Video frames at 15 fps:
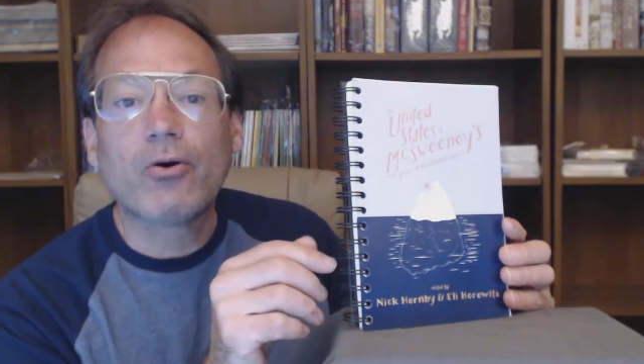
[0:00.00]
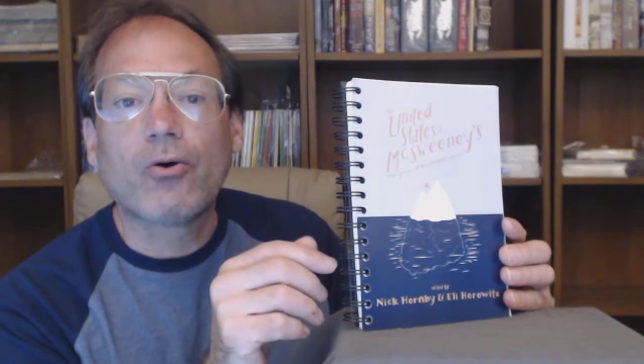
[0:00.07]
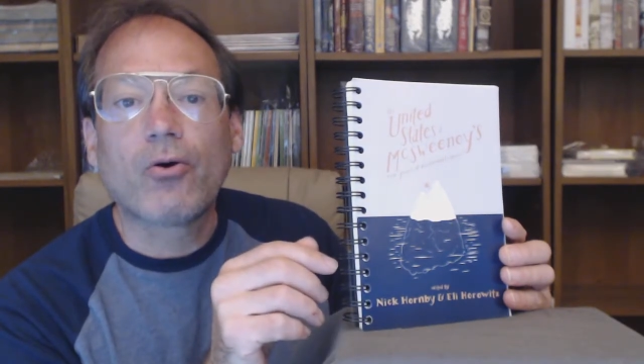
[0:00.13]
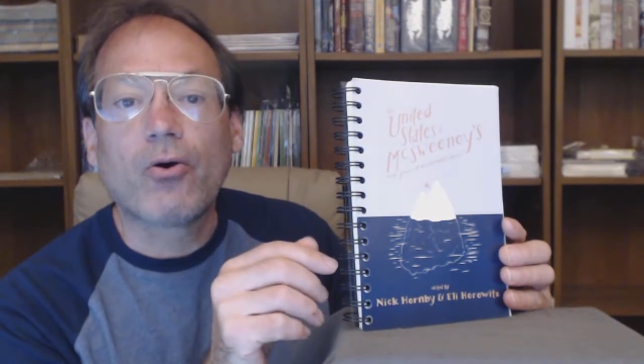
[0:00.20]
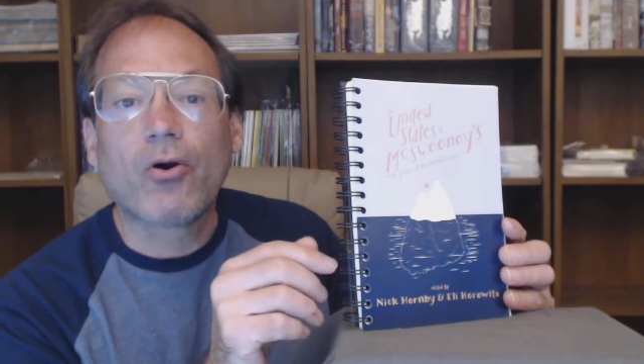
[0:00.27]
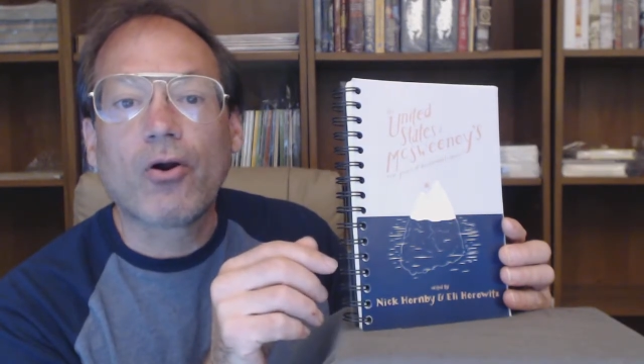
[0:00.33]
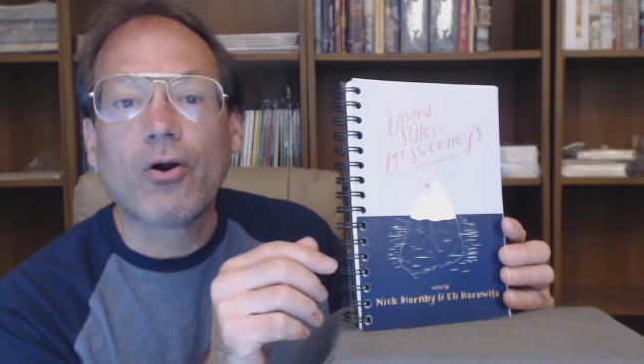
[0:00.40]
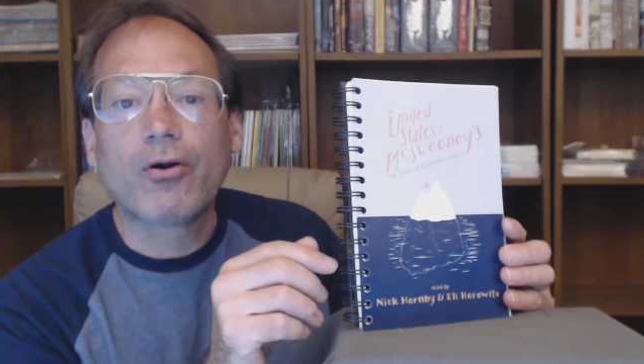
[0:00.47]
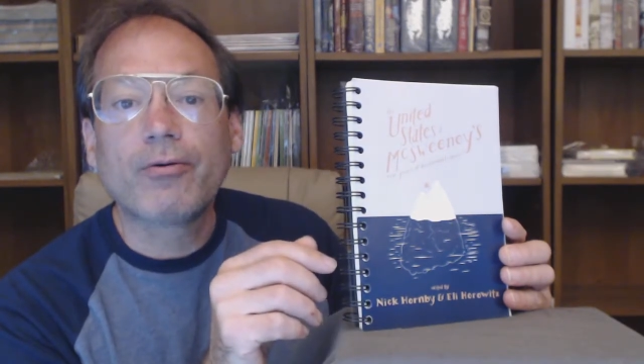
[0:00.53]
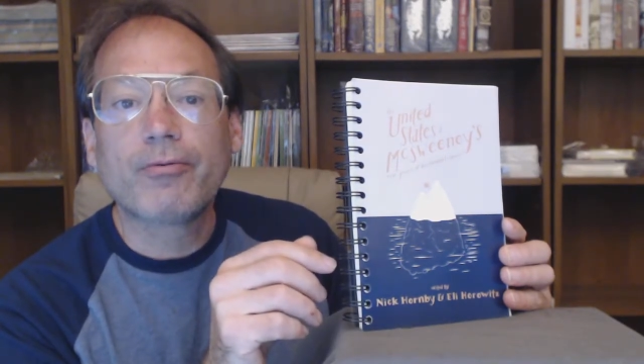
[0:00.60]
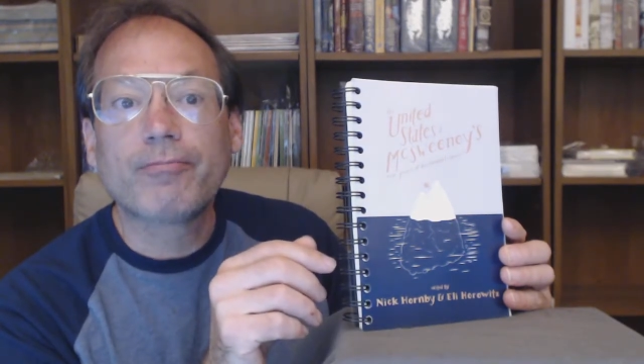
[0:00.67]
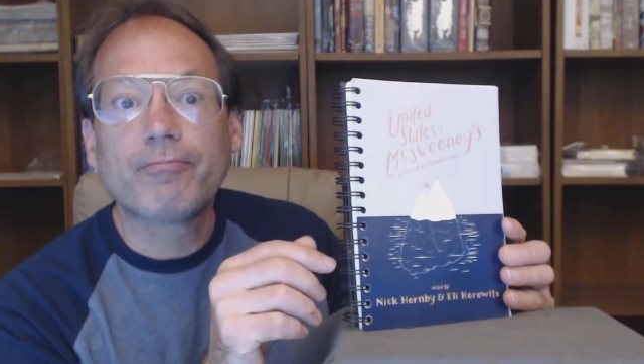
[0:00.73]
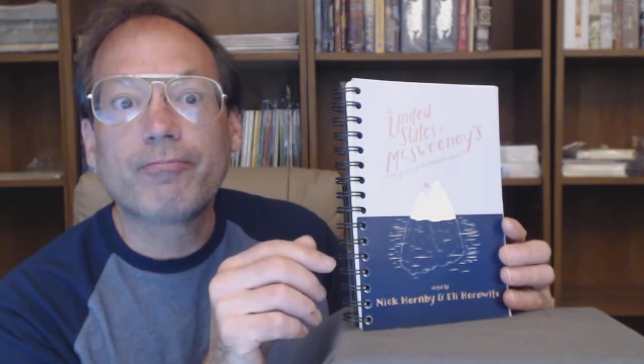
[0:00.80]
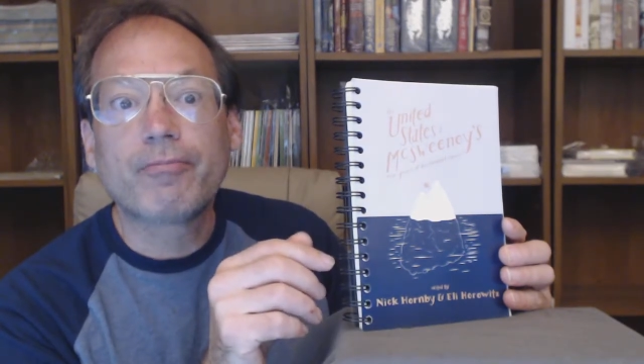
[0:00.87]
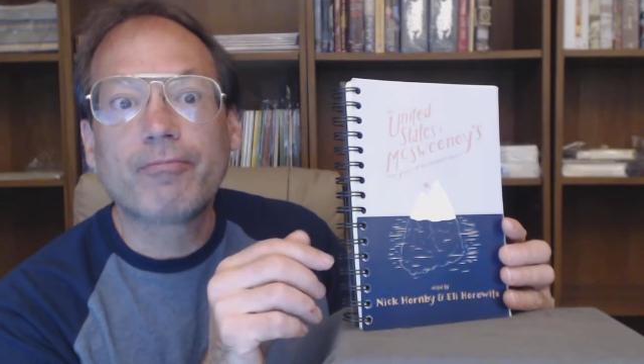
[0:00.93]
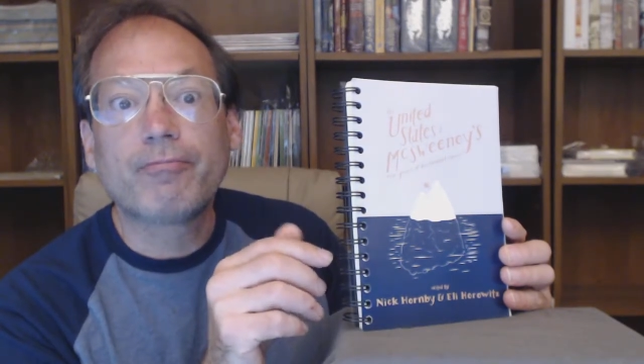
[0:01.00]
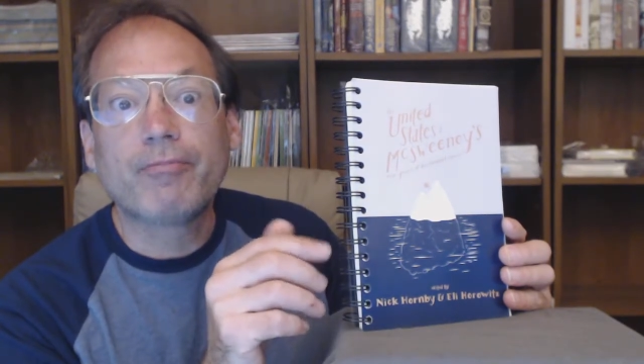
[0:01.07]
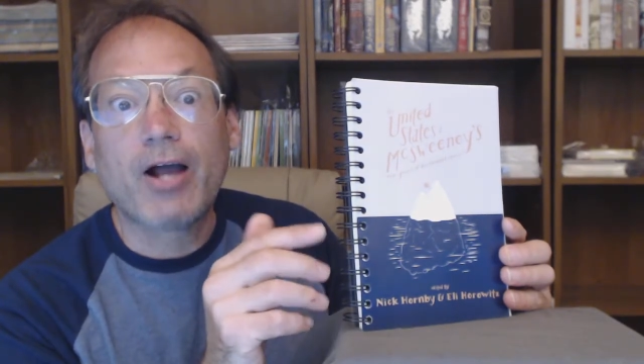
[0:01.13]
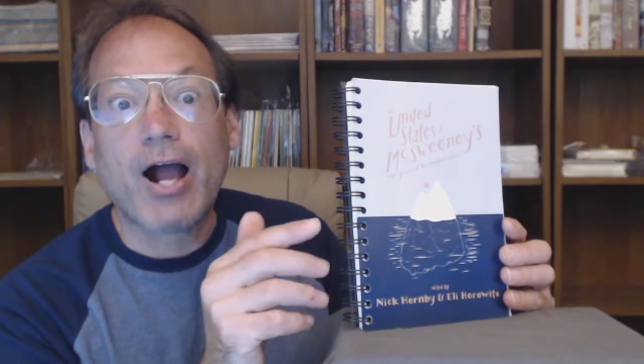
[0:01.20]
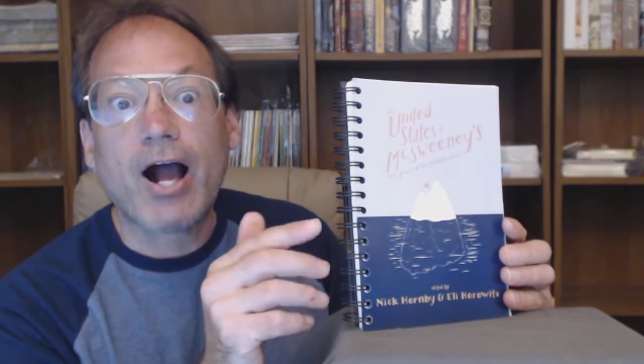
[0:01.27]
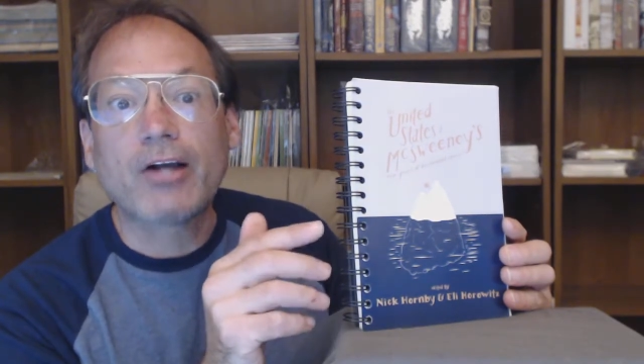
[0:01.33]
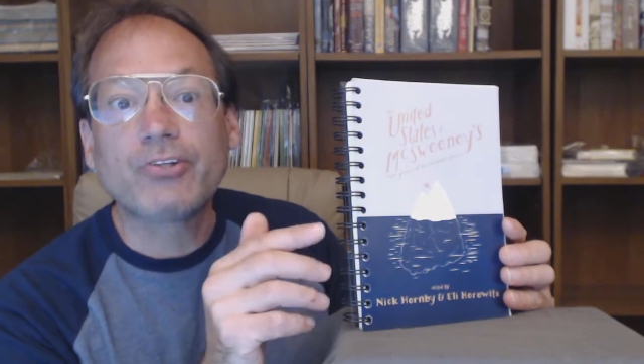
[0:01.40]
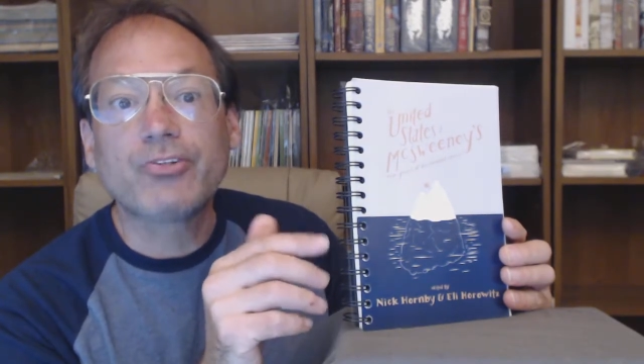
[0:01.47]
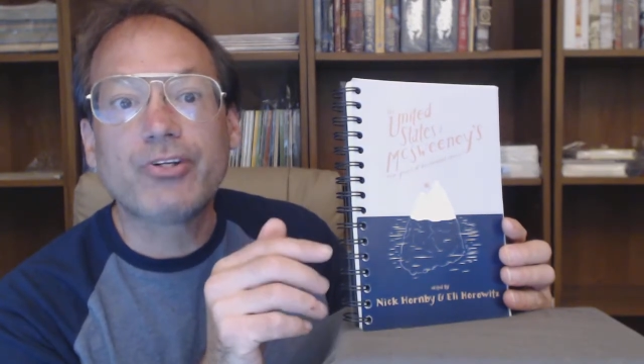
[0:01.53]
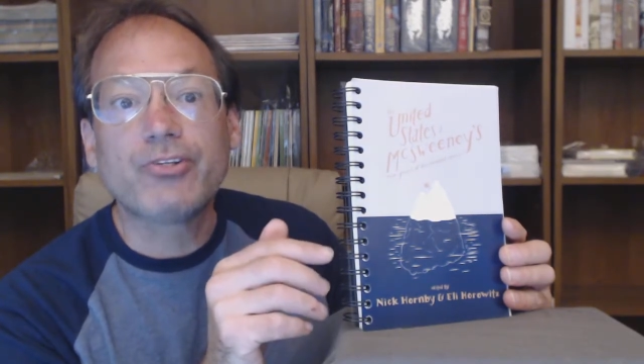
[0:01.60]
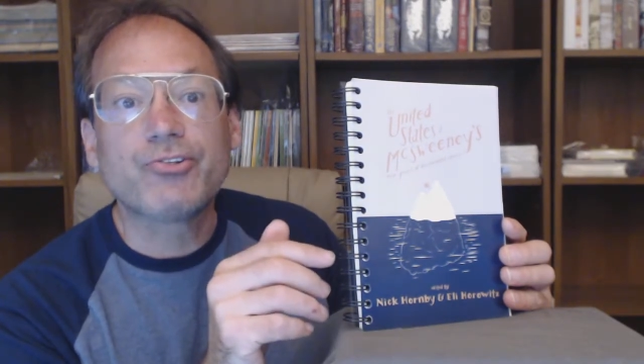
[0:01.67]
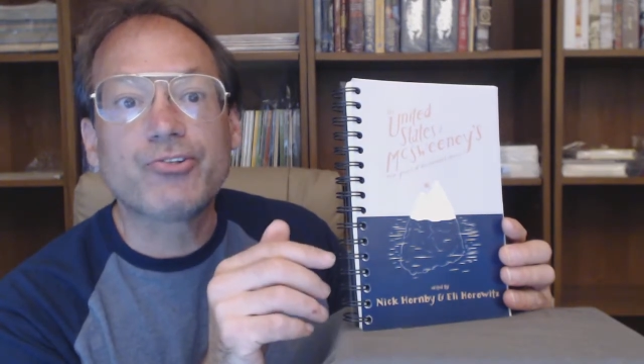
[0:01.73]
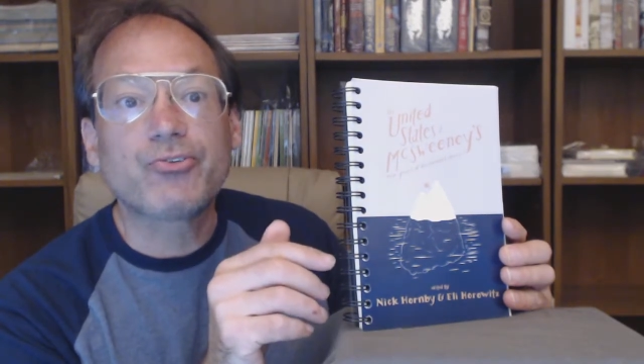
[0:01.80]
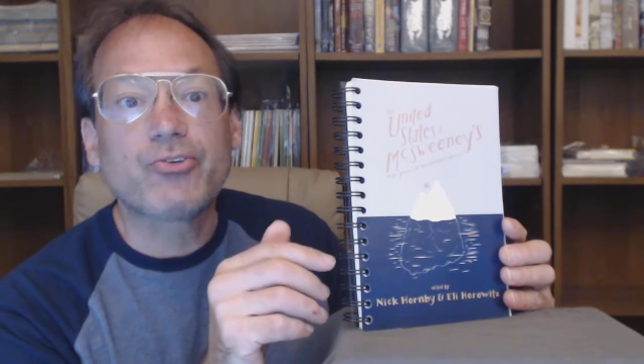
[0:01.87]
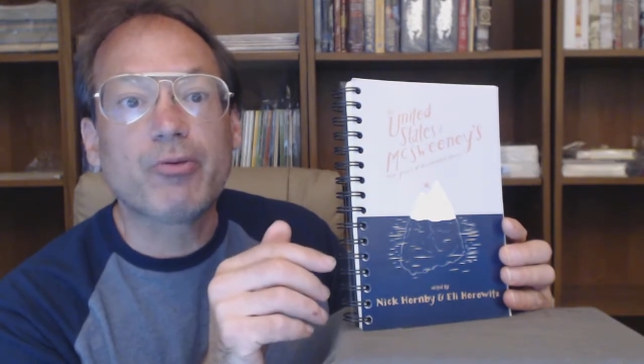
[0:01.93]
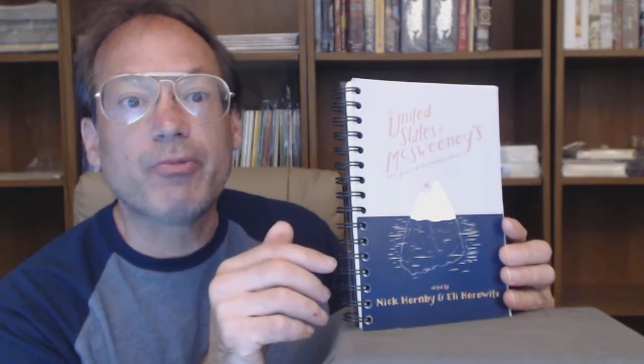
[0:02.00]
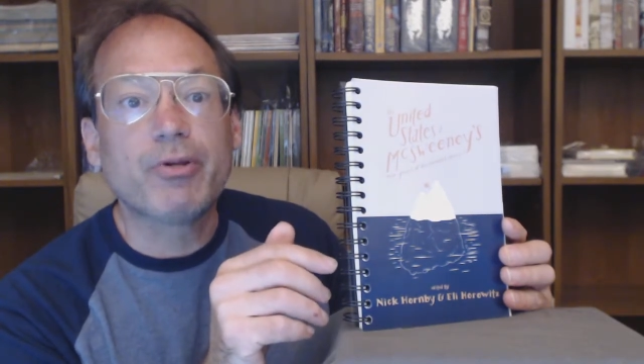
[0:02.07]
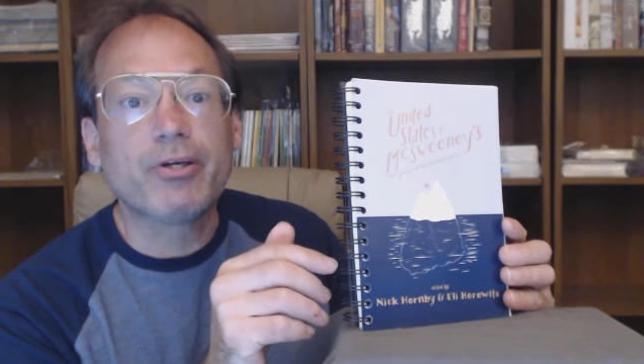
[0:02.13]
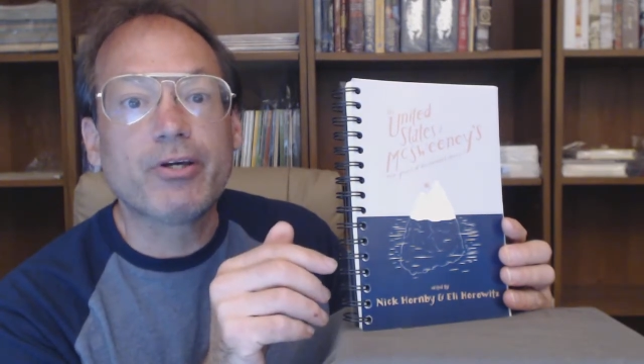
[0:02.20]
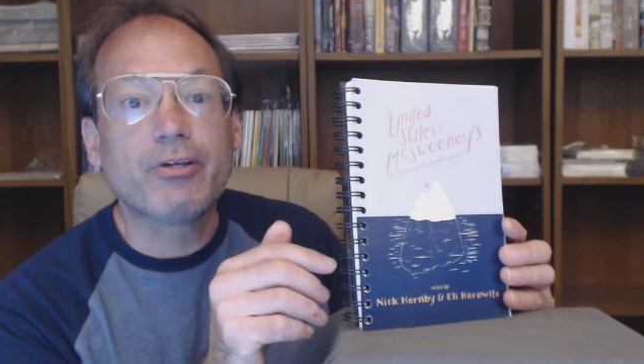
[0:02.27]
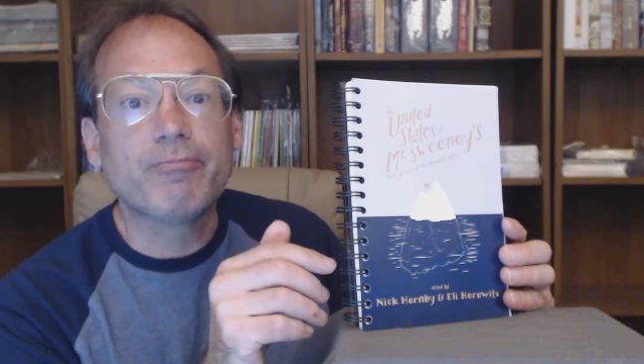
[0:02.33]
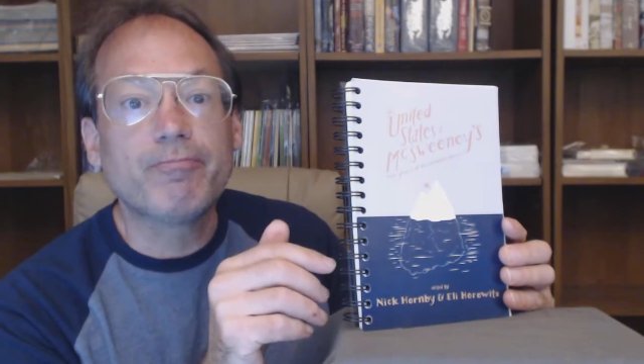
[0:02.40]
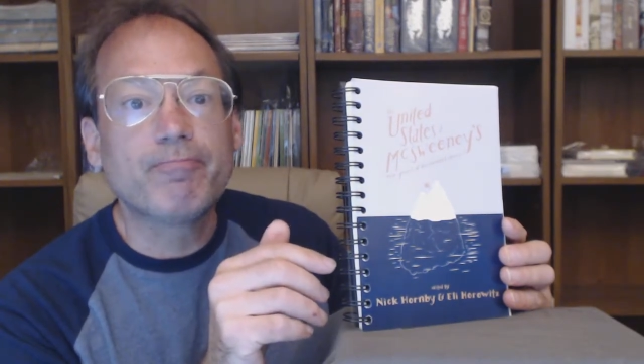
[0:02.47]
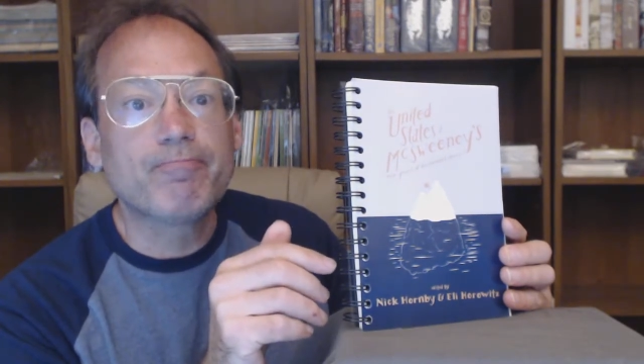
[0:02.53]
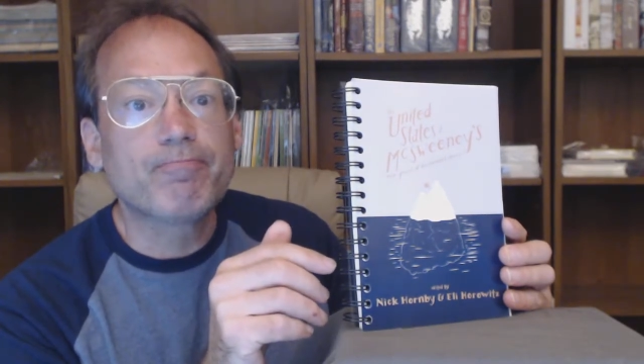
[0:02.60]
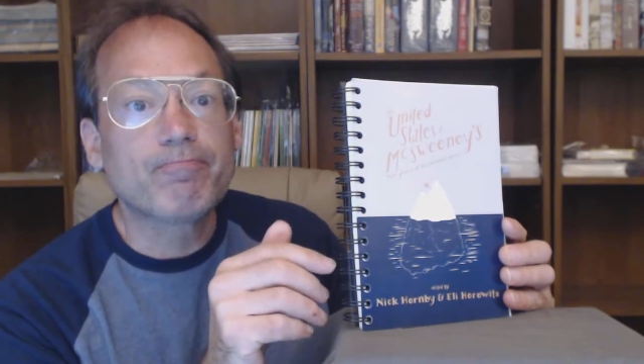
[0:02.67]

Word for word: or actually distributed